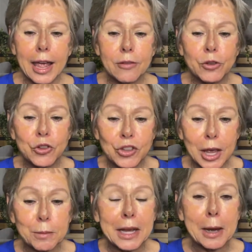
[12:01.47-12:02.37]
If you
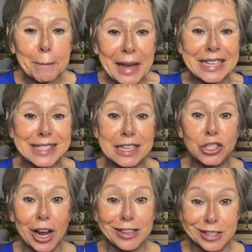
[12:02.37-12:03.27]
send me a
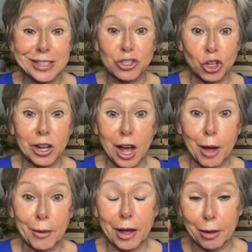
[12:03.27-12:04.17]
message, I'll send you
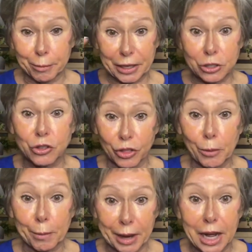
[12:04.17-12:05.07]
a picture of
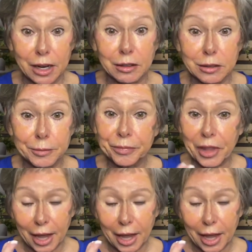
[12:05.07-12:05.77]
the bottle.